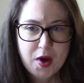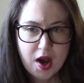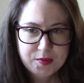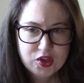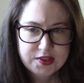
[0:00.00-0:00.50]

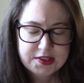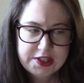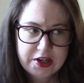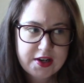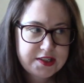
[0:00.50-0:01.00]
options in
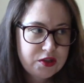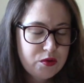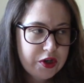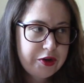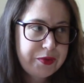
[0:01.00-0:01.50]
here. I did
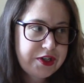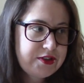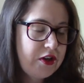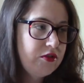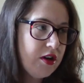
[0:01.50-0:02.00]
order
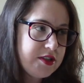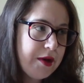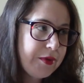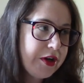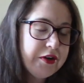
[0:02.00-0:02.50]
books a long
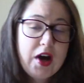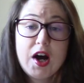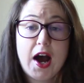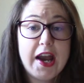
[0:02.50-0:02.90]
time ago.